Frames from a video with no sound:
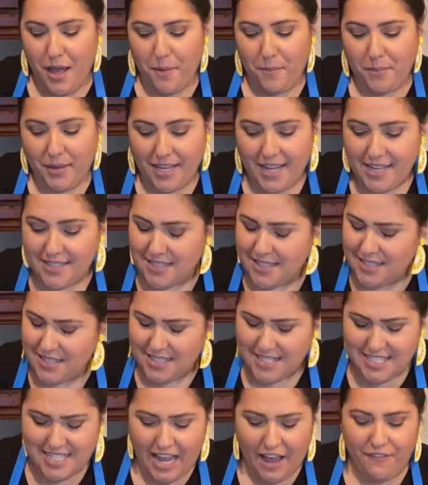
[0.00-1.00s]
because it's
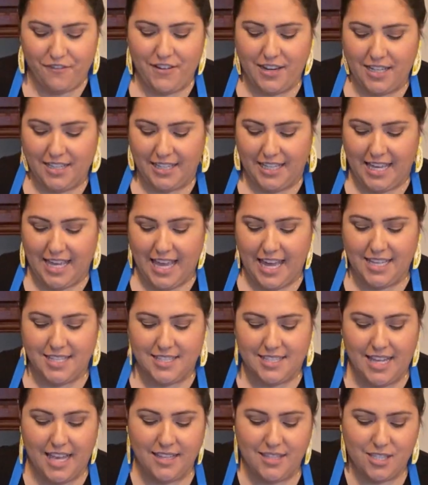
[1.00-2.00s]
definitely a
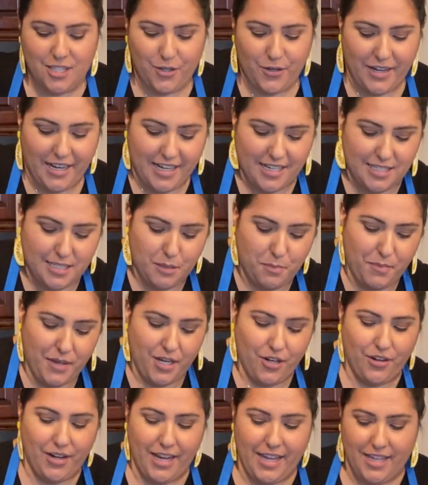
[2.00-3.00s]
sensory
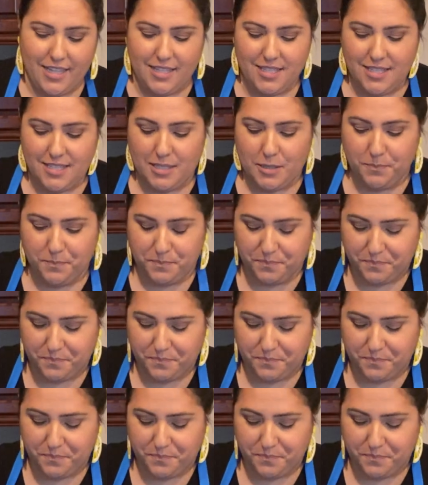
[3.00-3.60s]
experience.